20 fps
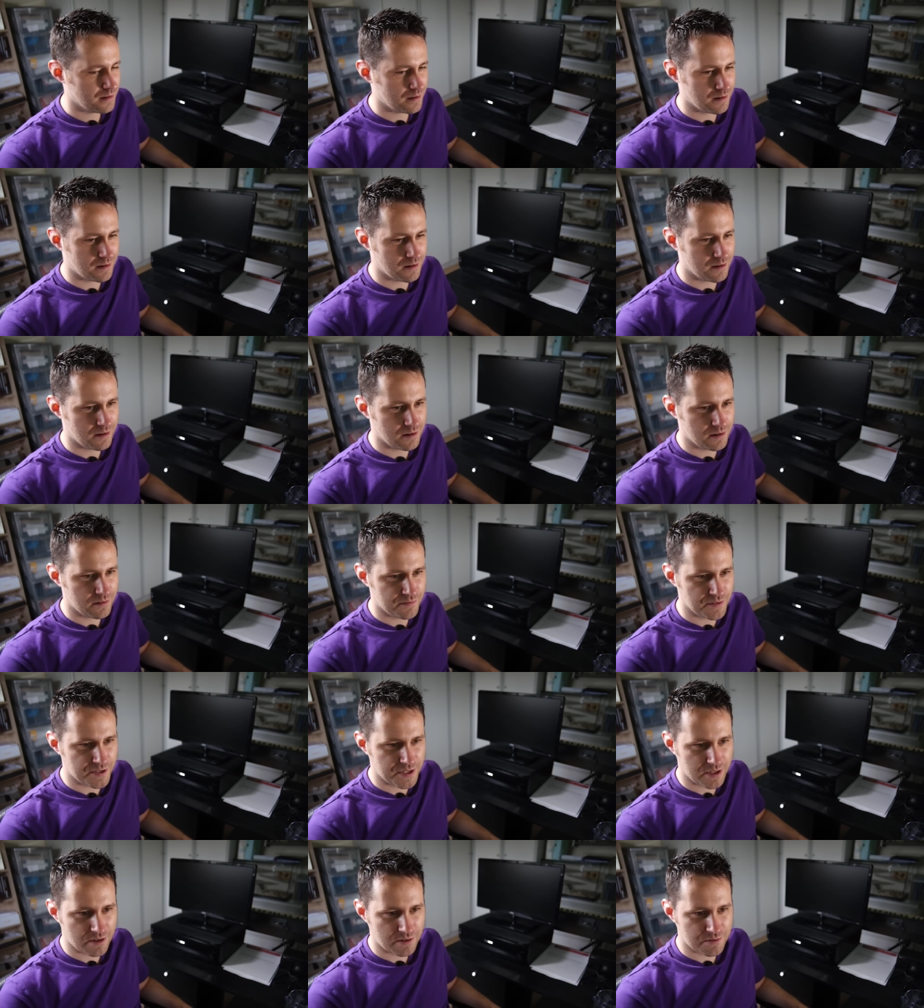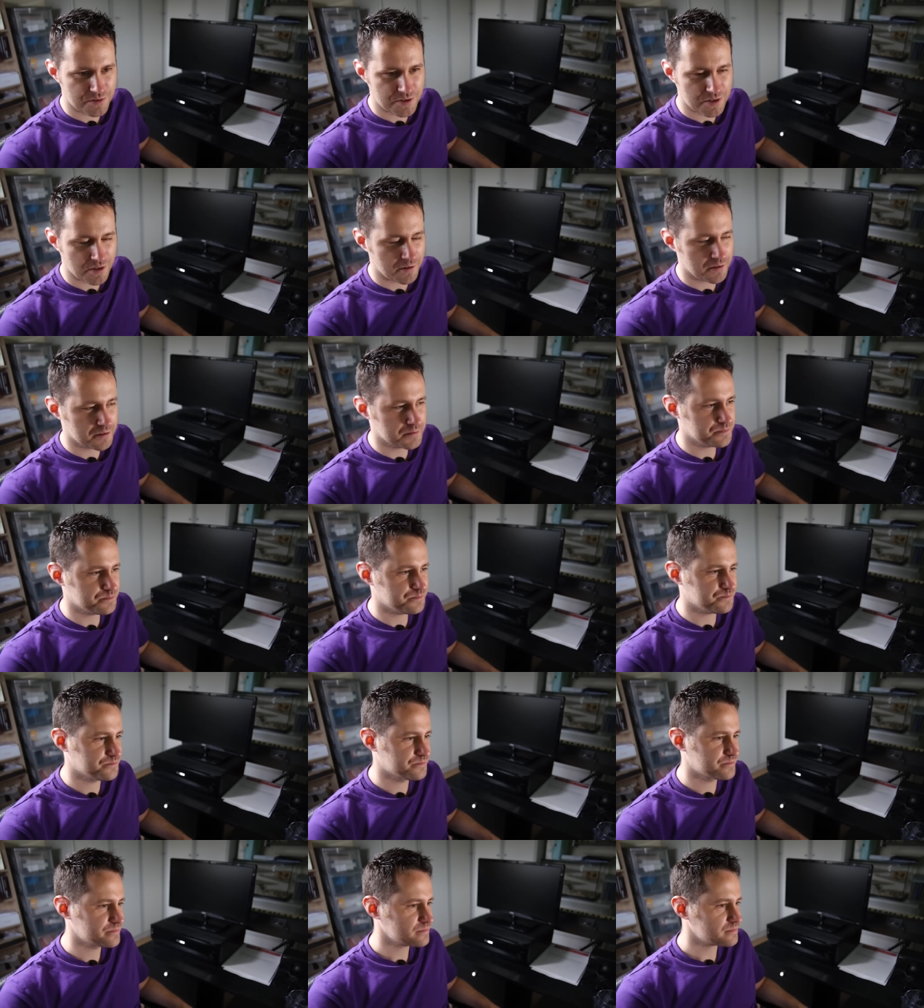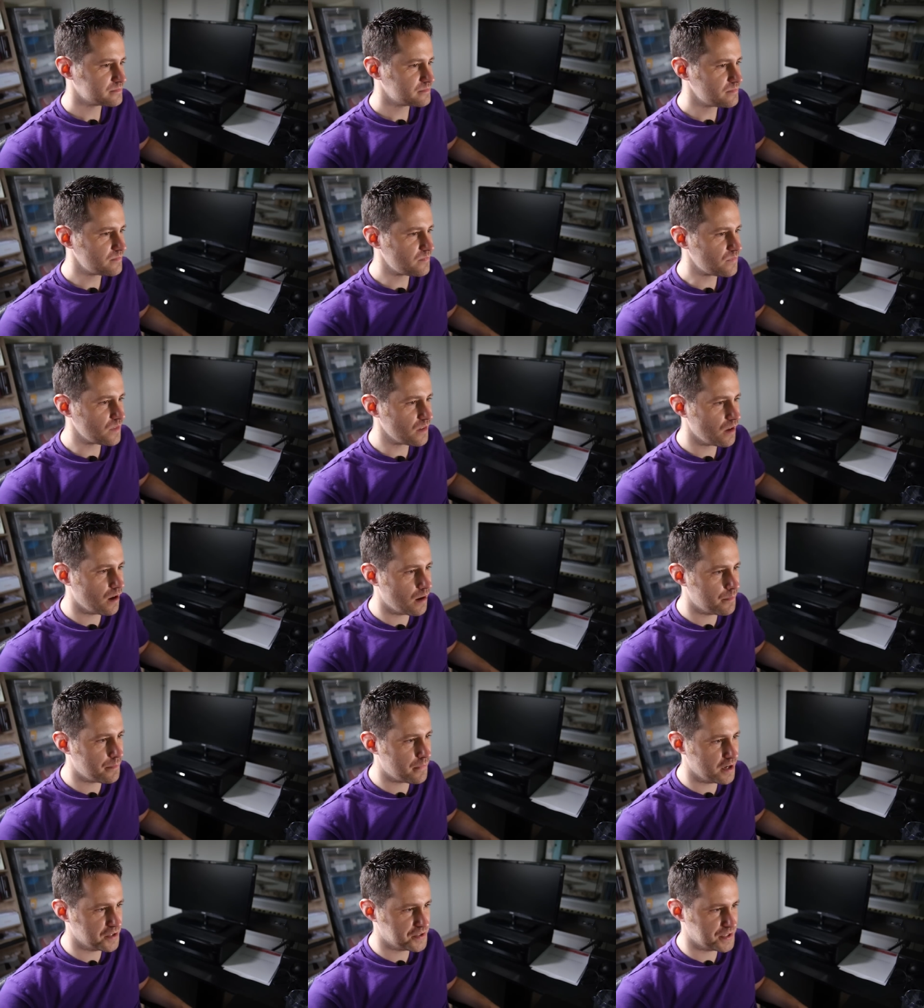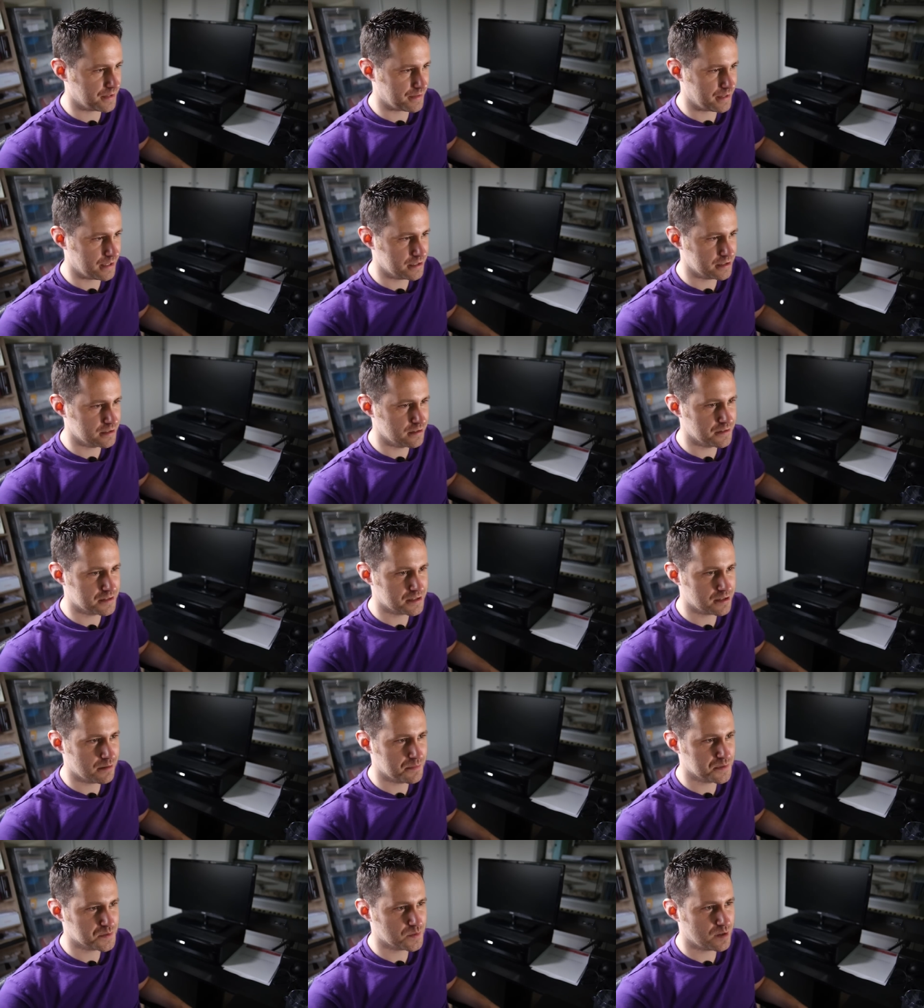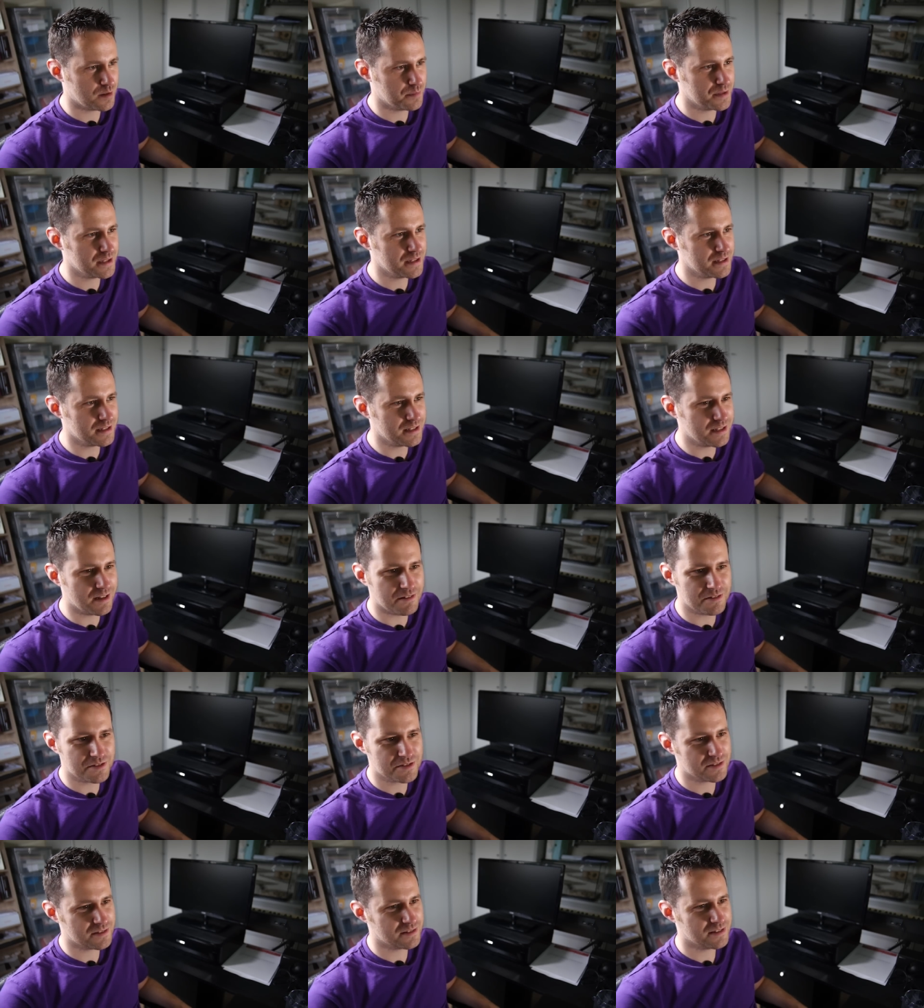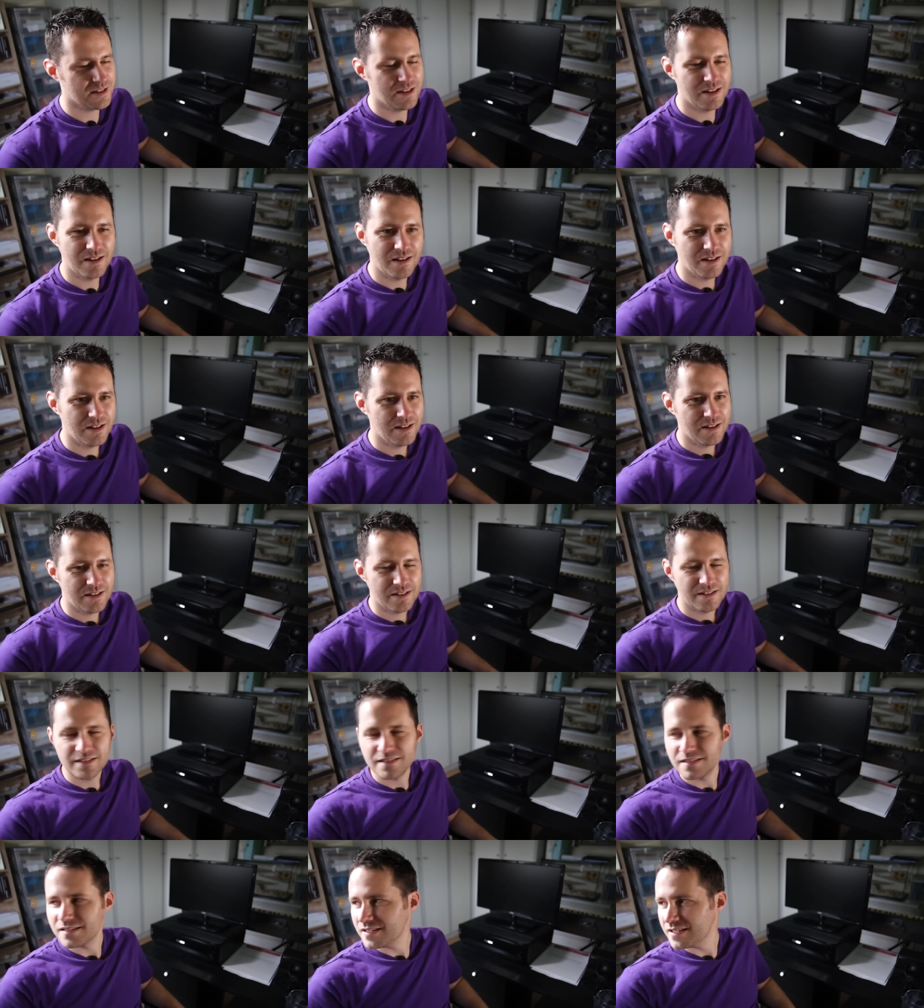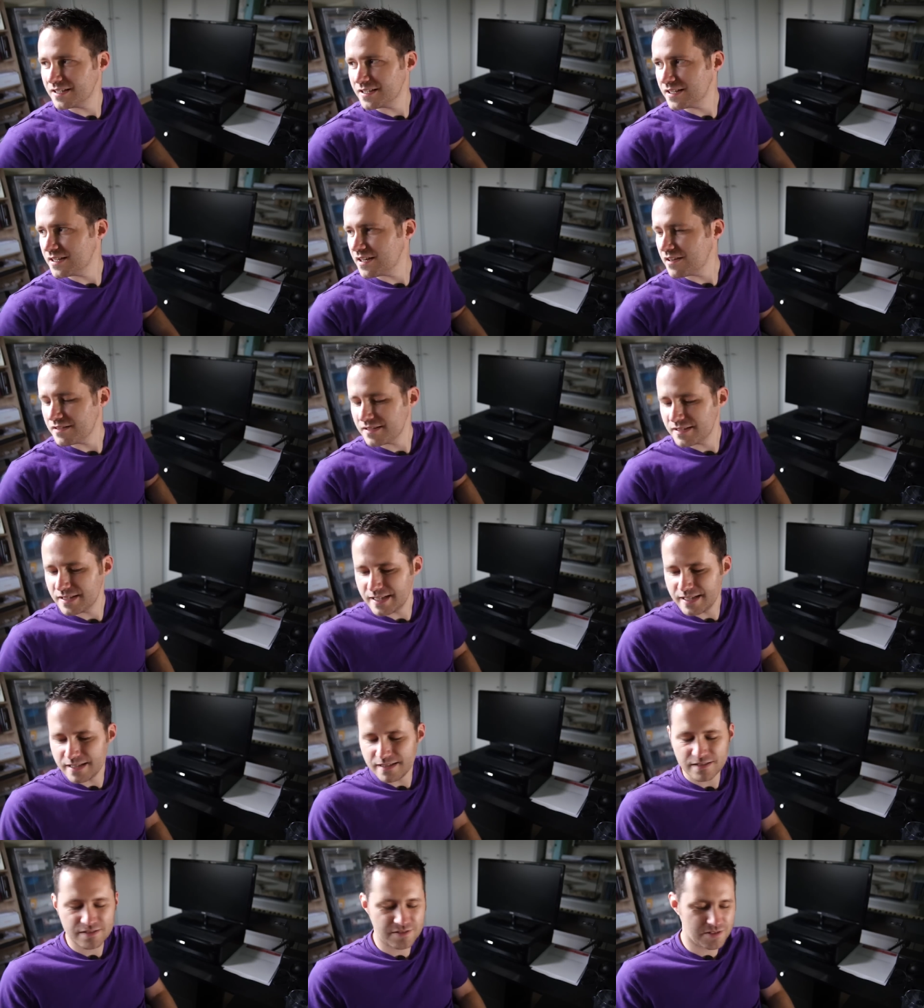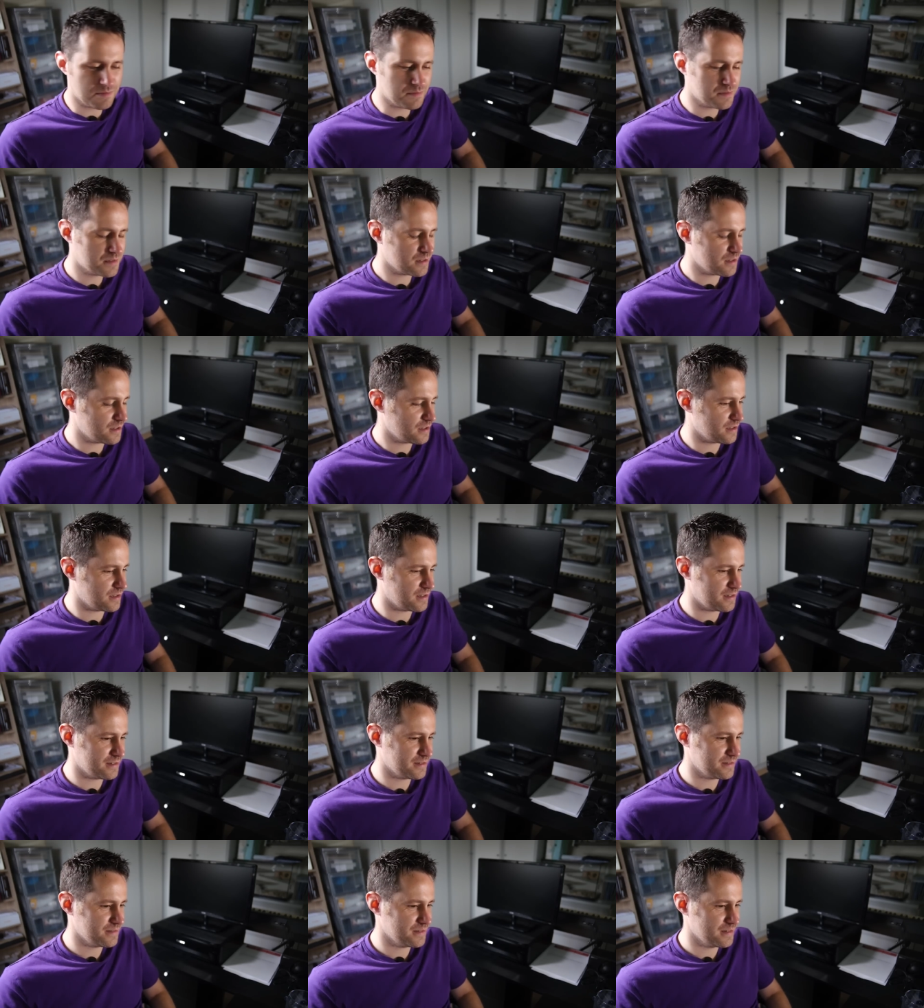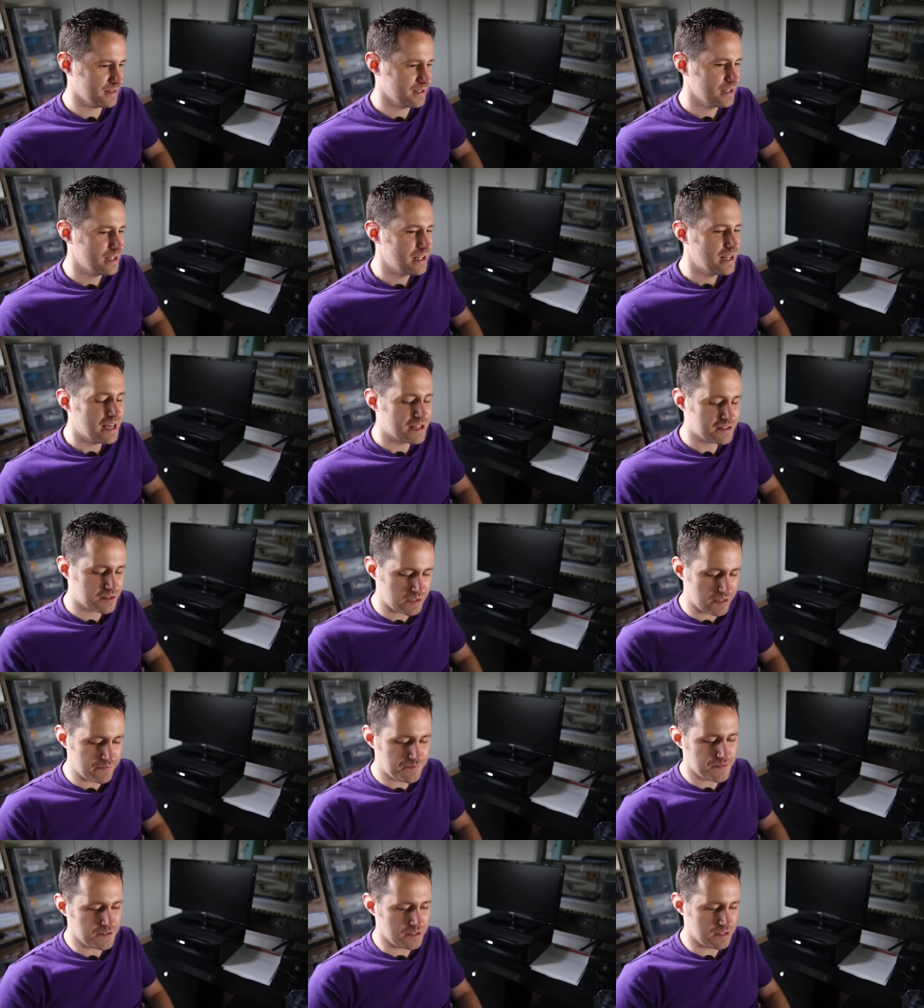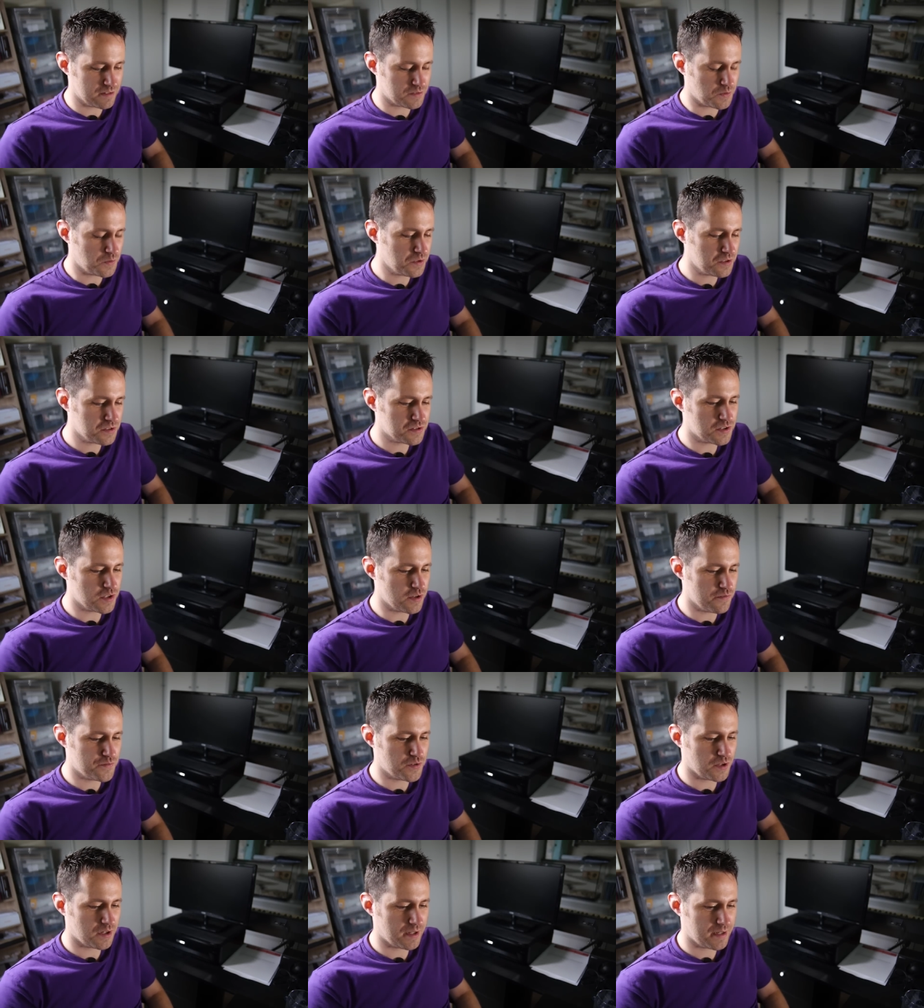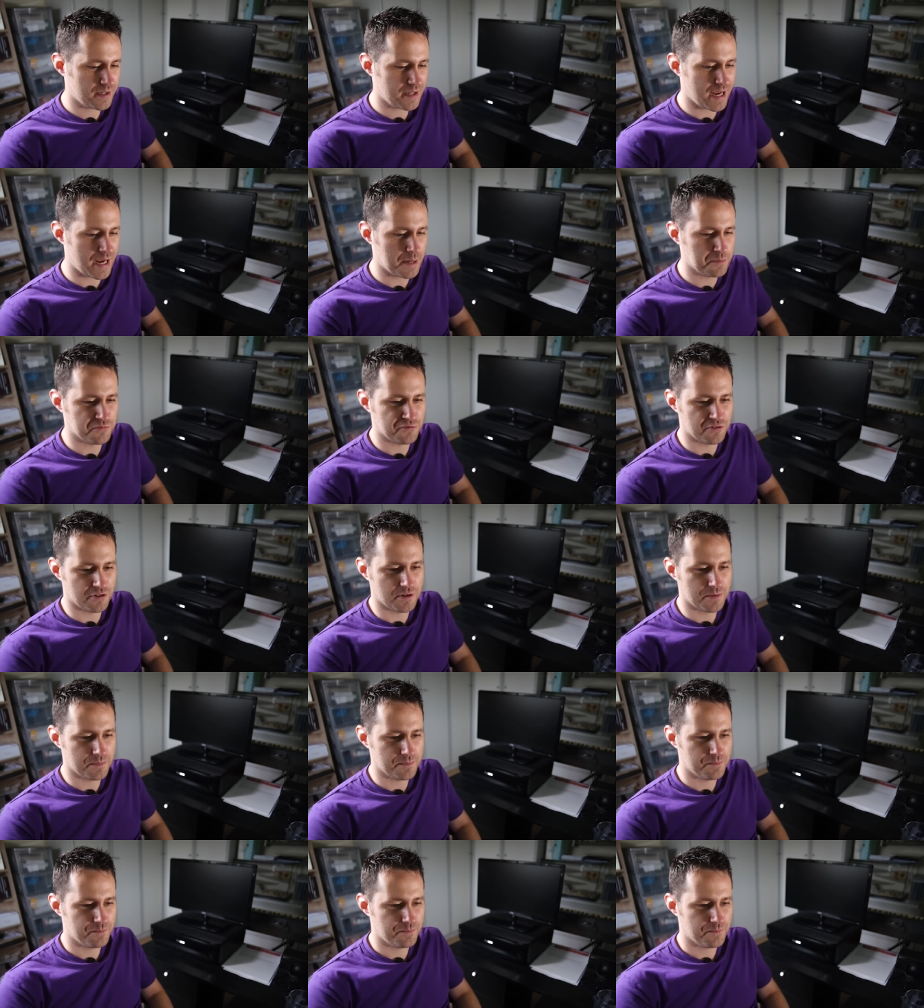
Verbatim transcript: uh, video. So I might check that out another time as well. But it, you know, you don't need some. Oh, as if you, as long as you've got a camera